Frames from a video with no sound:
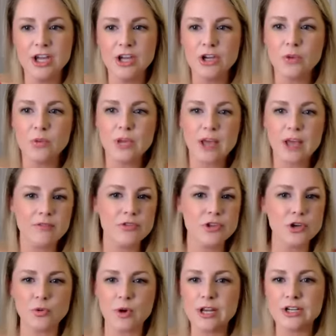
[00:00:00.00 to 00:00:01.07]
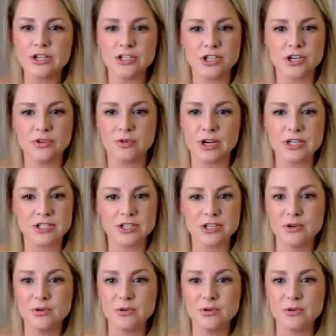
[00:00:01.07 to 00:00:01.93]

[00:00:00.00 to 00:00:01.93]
We have the greatest generation who